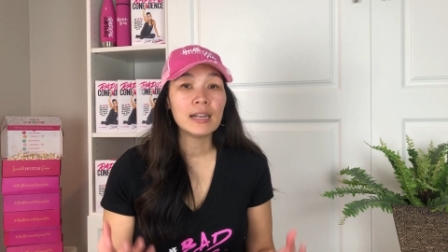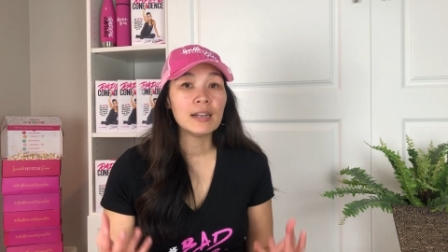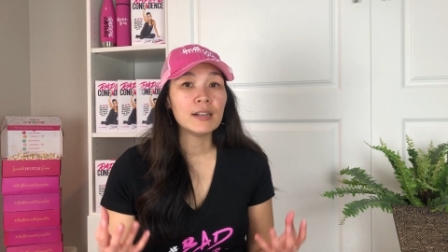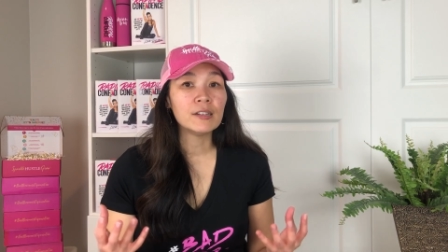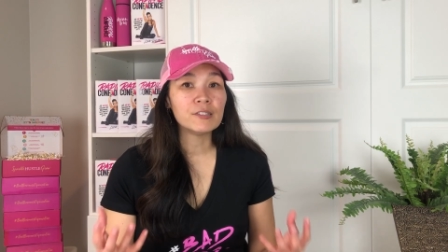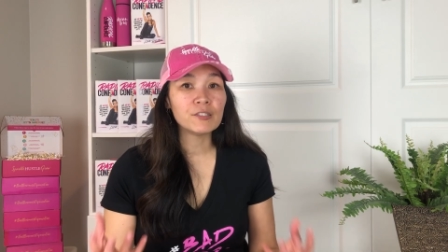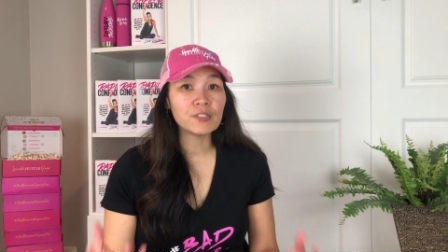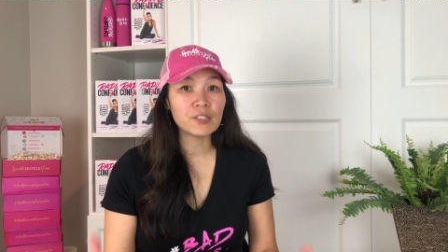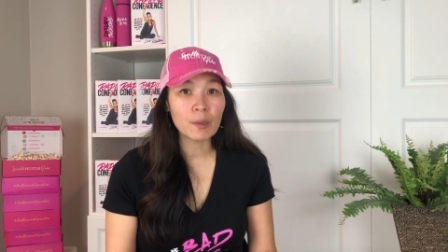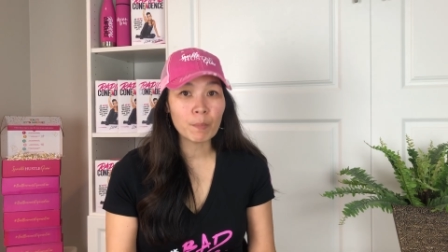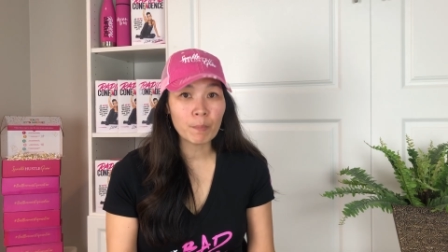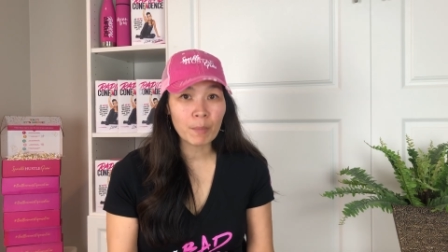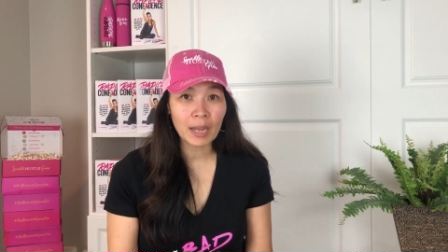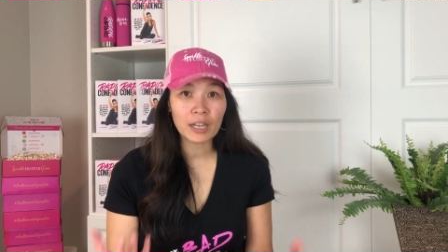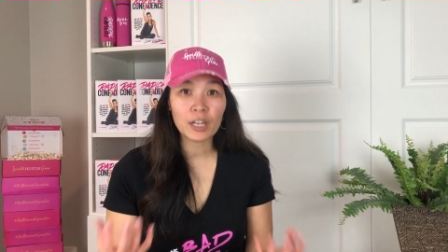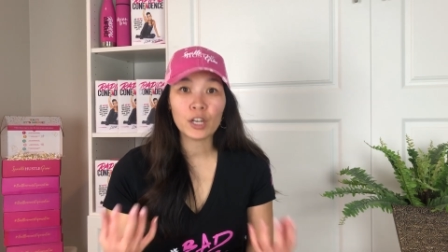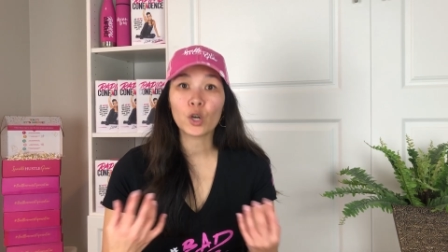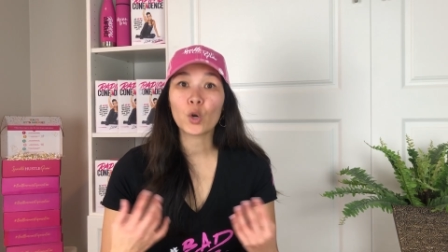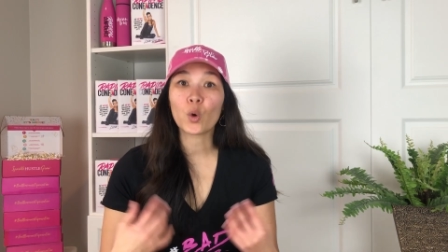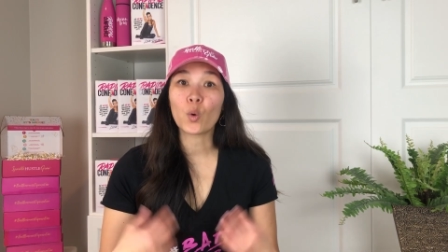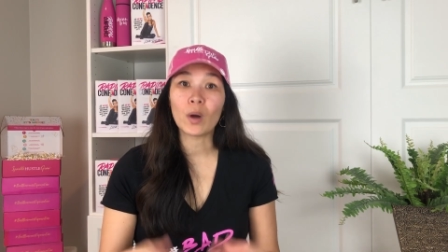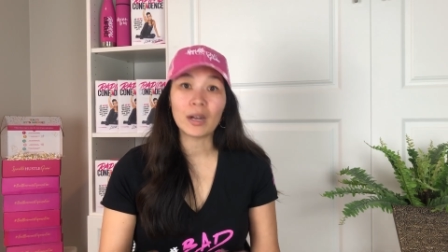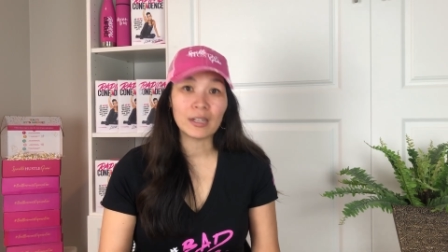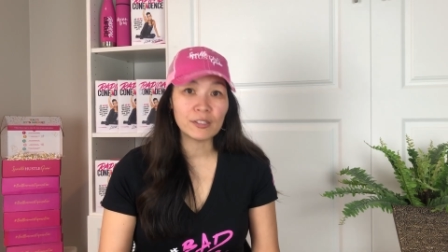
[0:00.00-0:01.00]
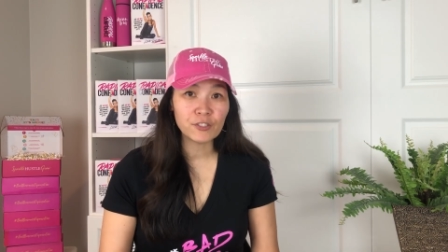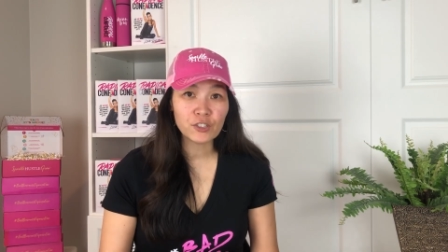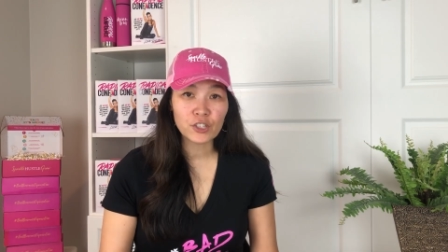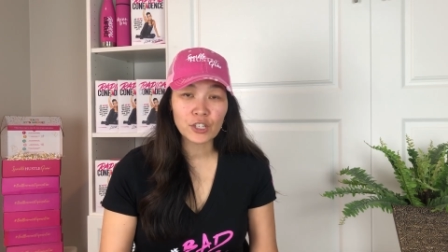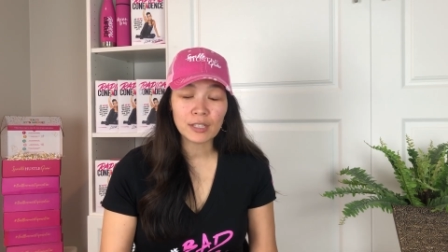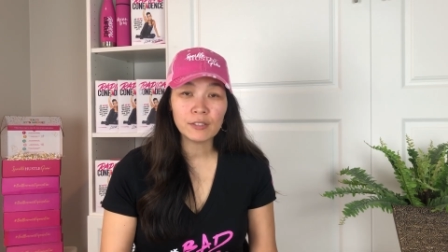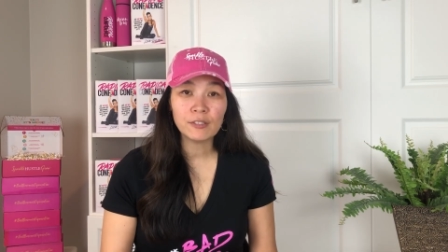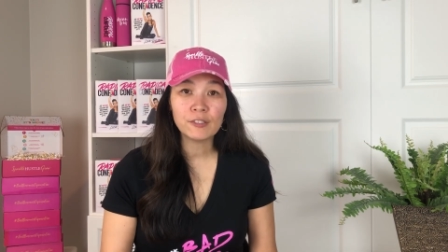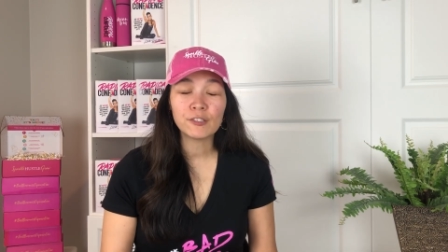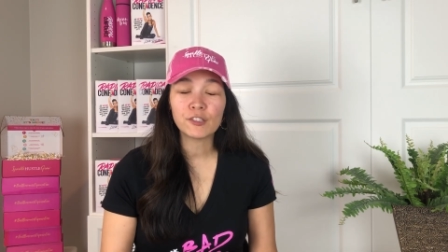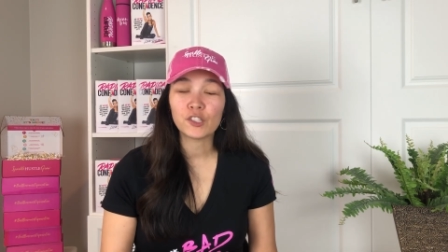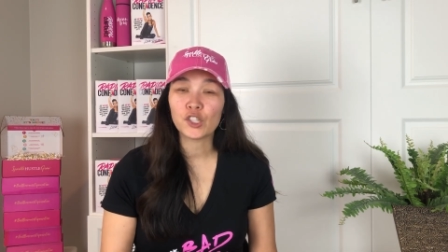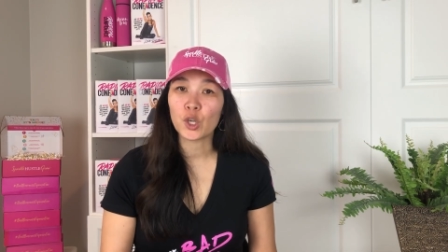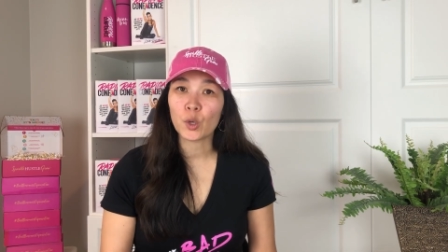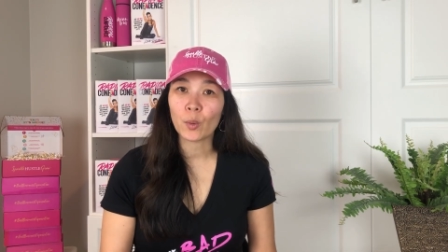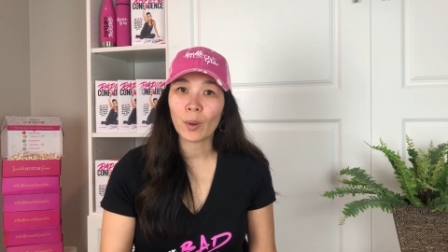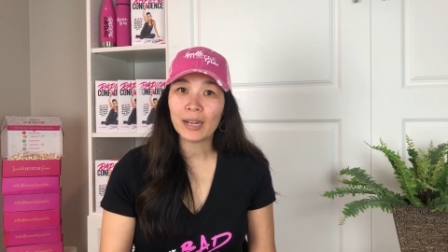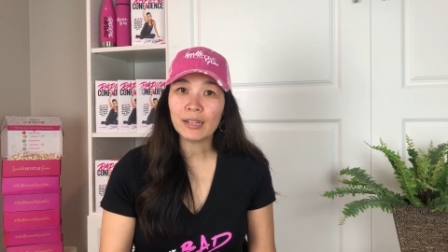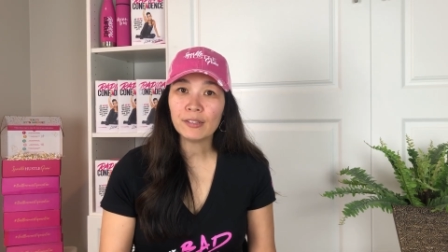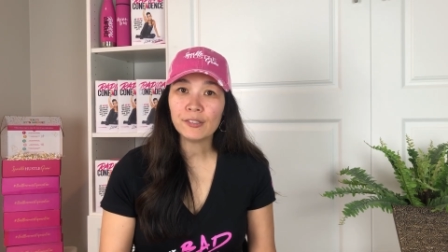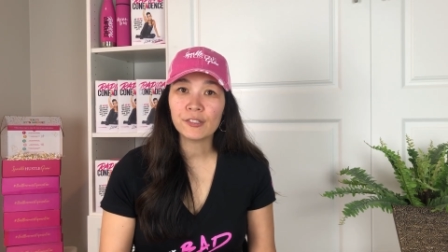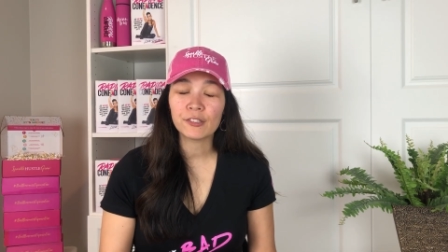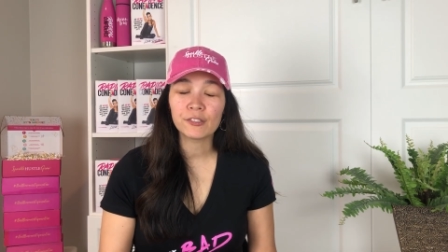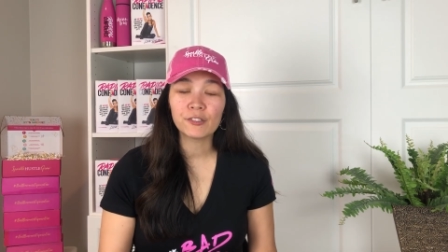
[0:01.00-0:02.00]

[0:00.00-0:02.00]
Submit your questions to us,